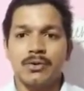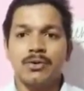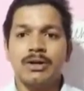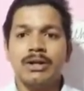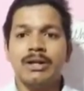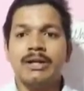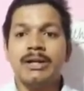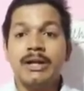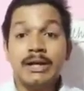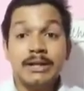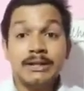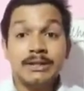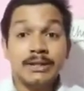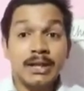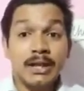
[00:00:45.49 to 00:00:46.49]
Only
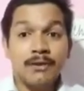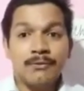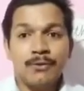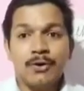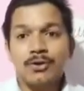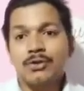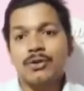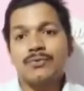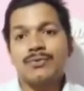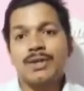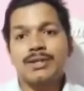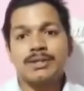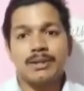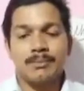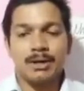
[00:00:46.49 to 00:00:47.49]
3/4 of the
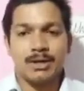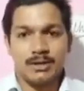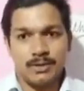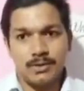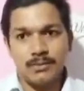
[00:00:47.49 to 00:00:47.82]
stomach